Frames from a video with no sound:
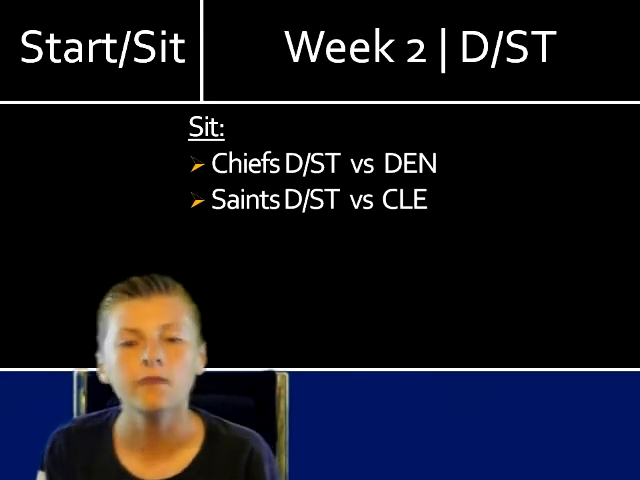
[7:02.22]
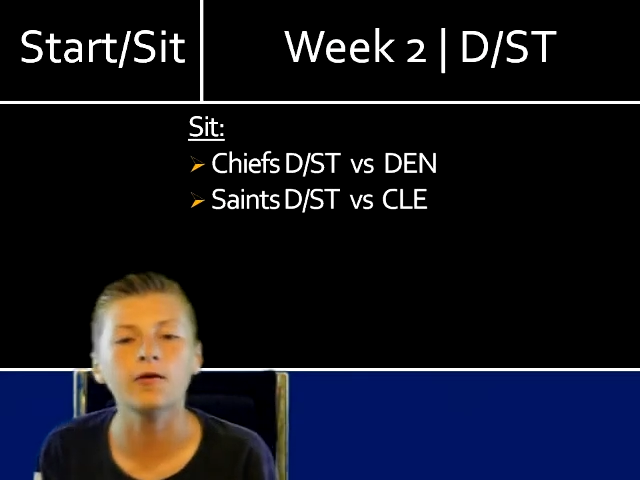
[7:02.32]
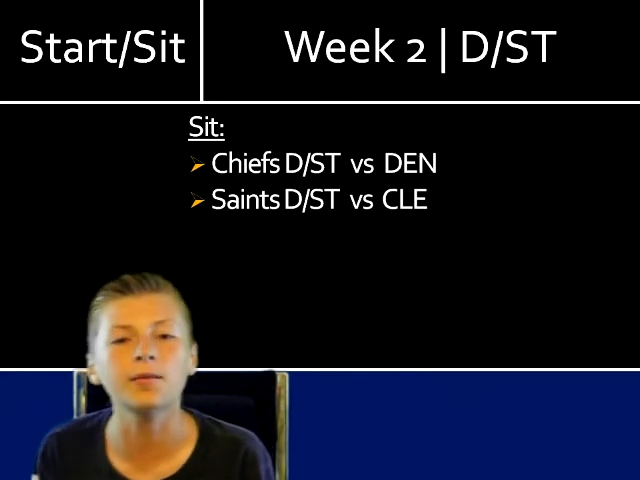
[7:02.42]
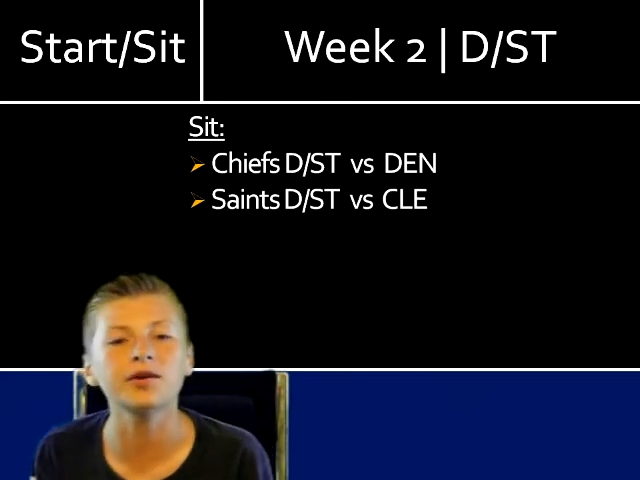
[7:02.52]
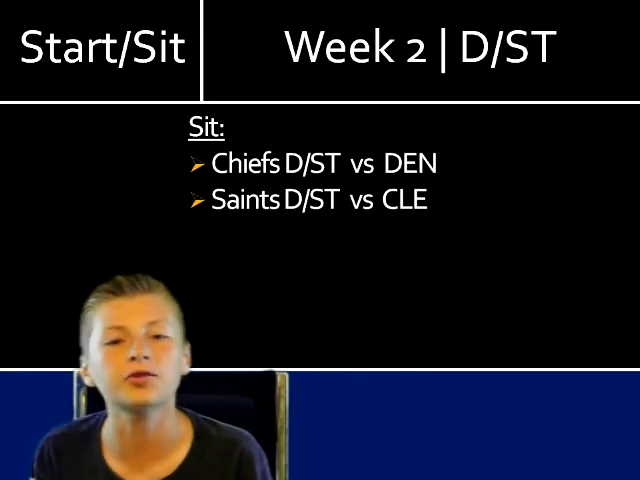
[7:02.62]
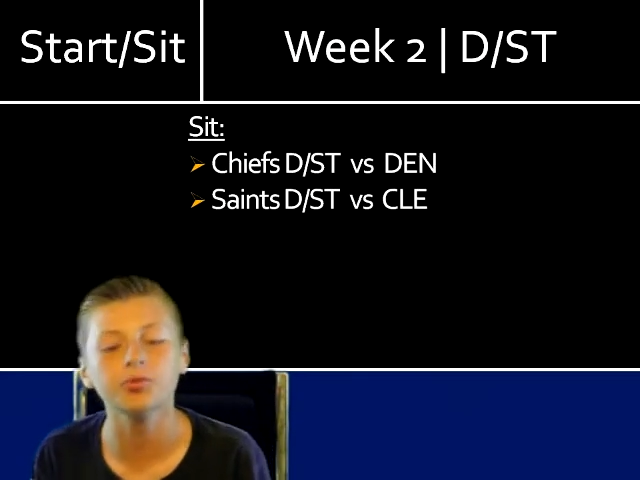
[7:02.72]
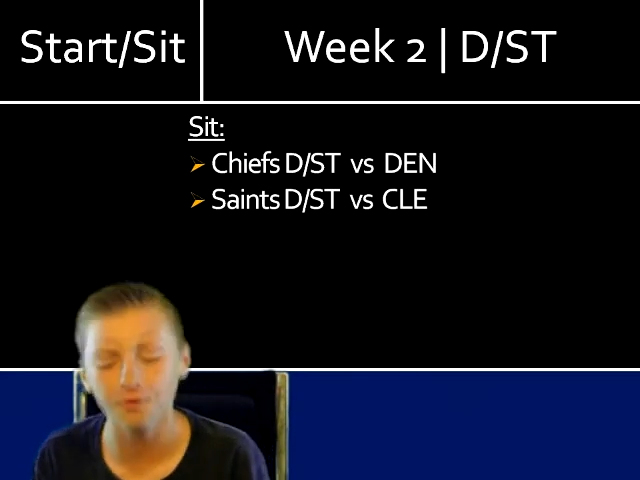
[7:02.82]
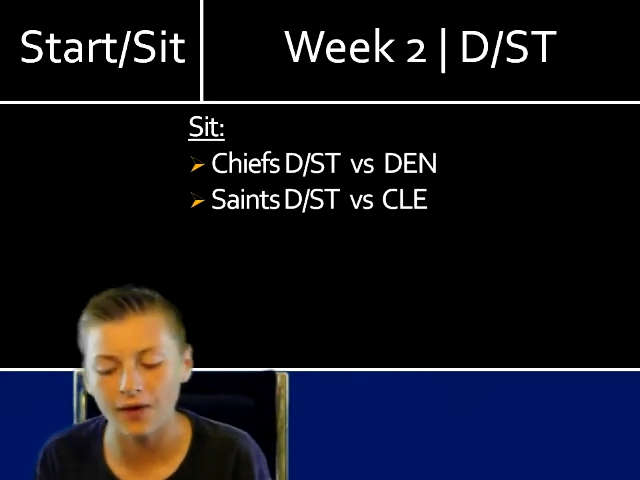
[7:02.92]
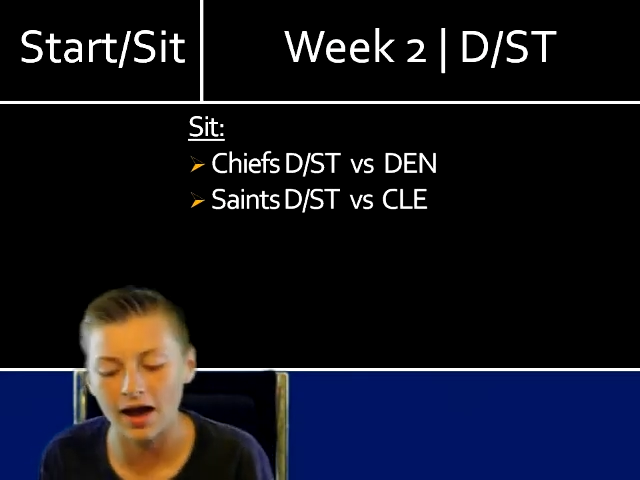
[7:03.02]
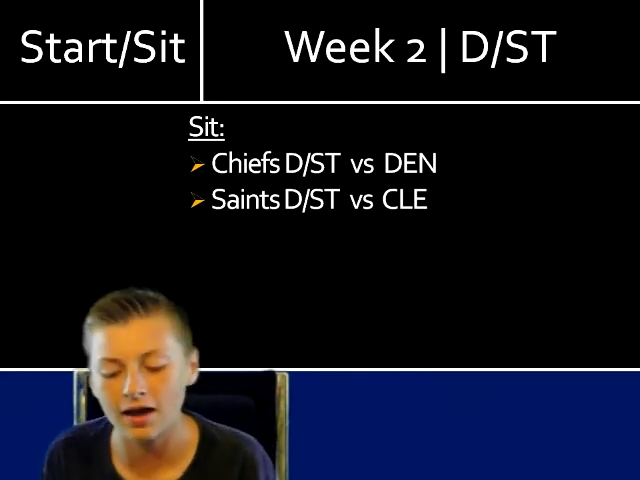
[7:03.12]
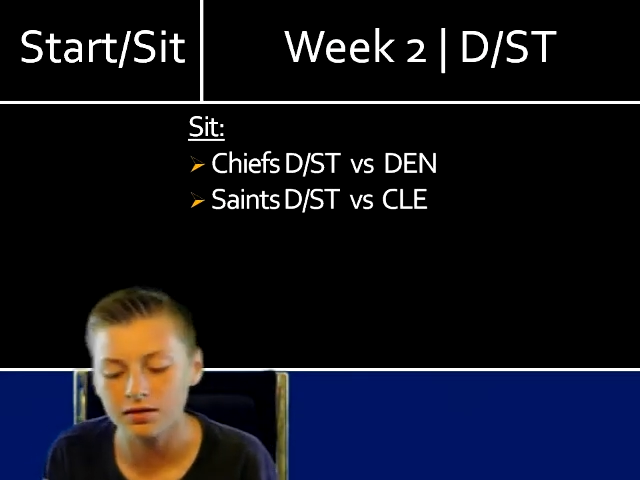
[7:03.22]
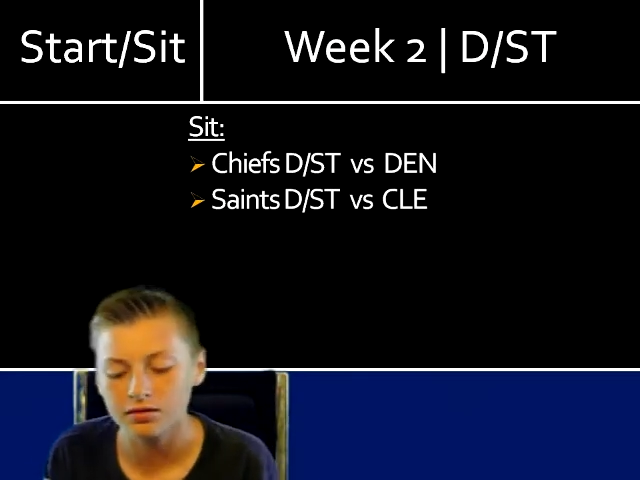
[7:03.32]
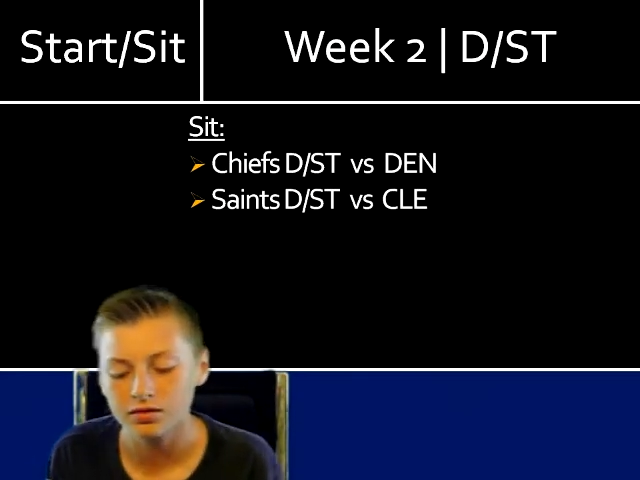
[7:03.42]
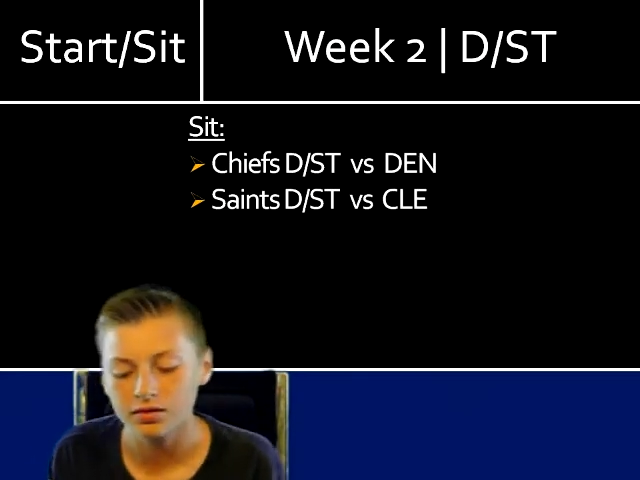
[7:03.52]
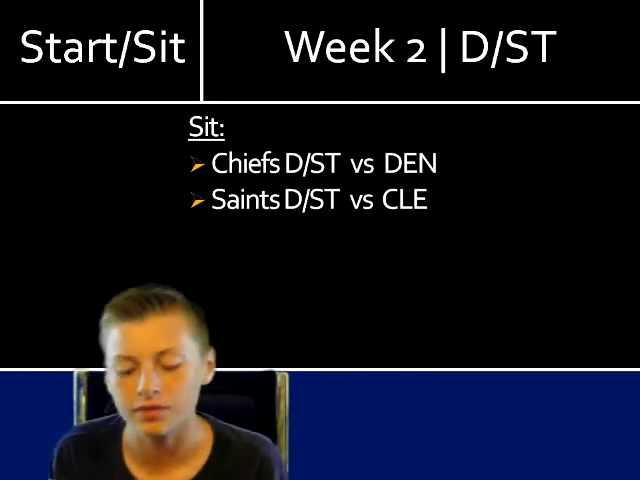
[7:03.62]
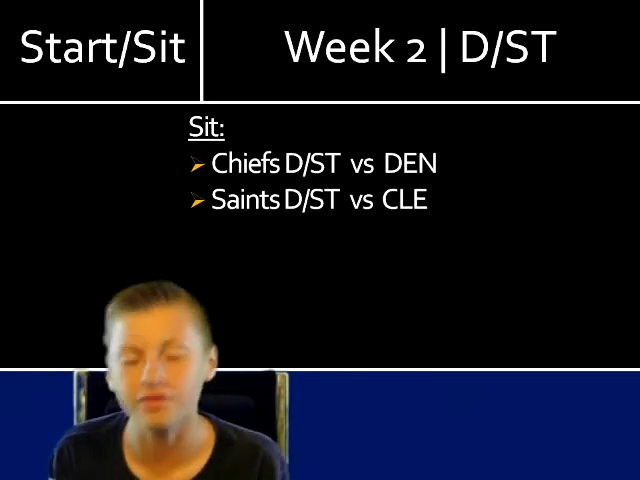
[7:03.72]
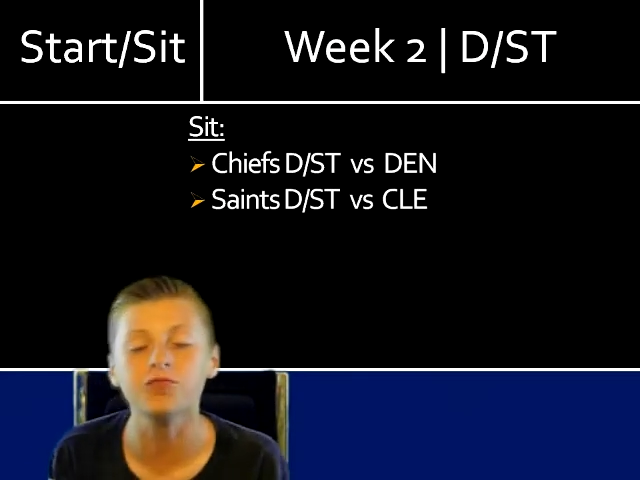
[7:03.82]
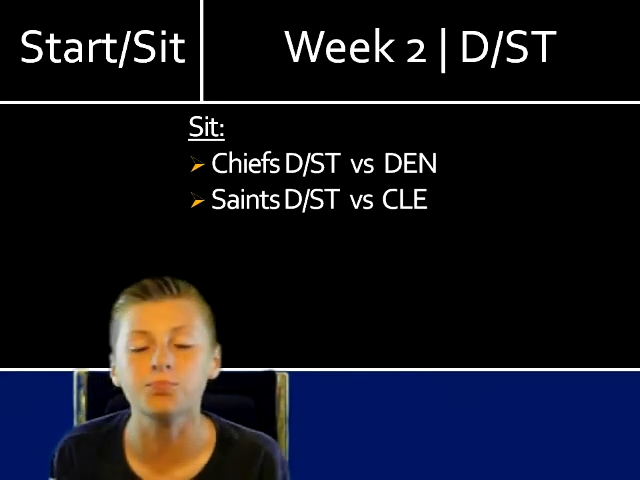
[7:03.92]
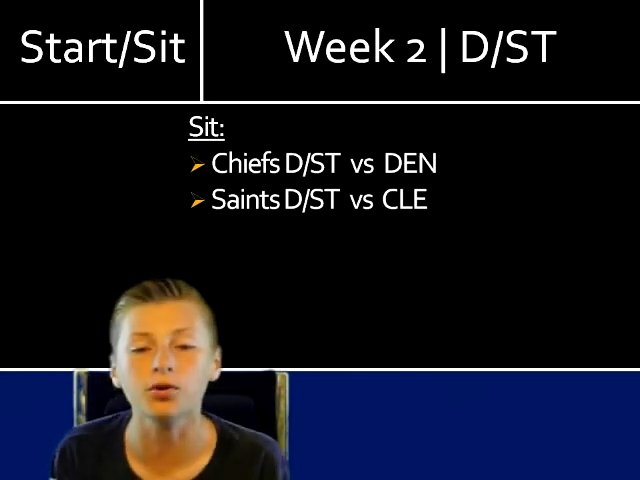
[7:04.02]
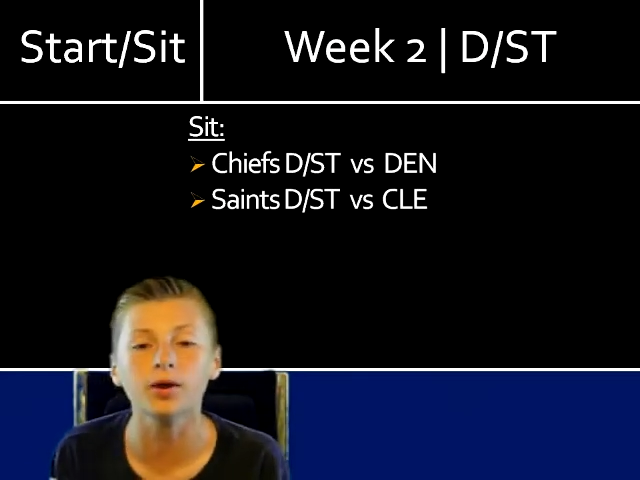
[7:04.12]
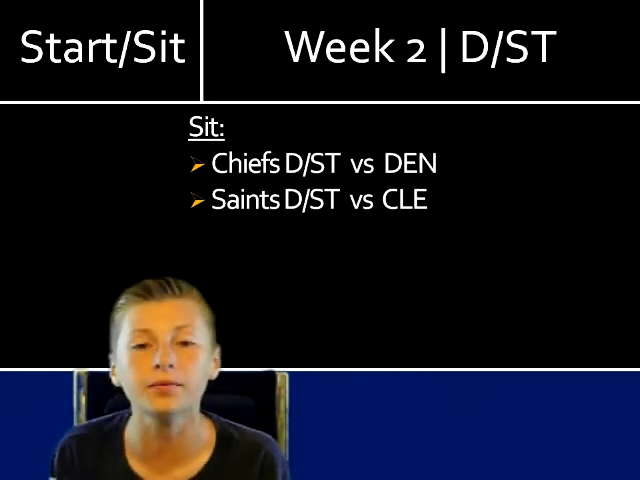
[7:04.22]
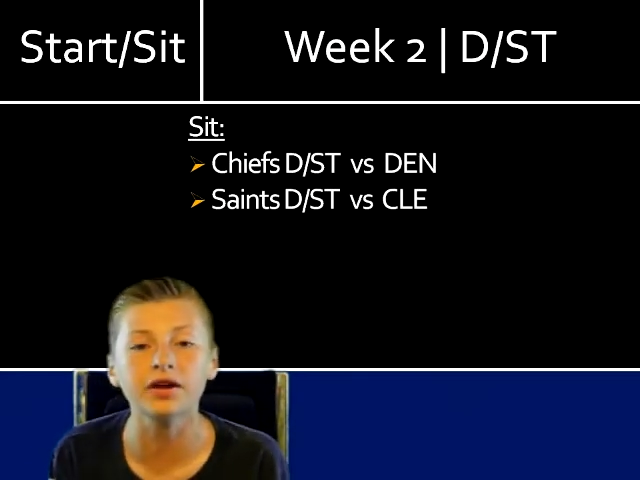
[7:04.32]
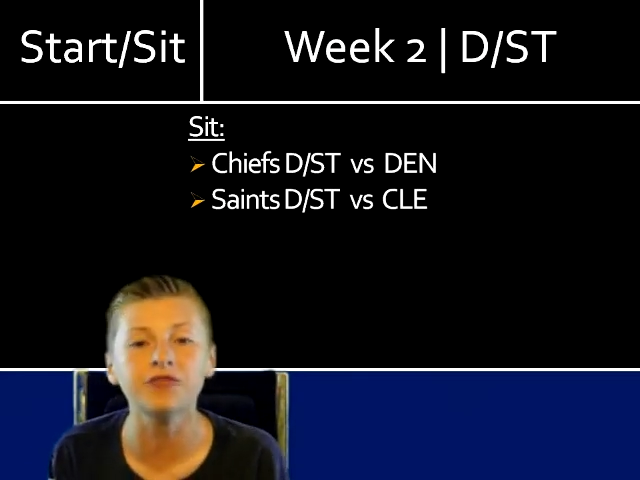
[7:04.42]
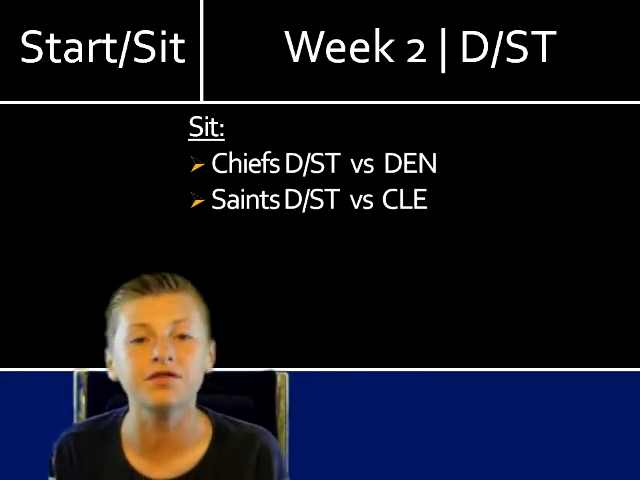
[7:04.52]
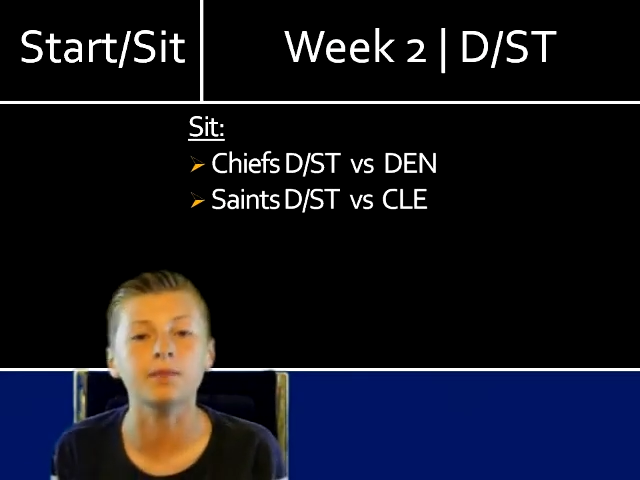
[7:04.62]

Follow me on Twitter at TheSportUpdates,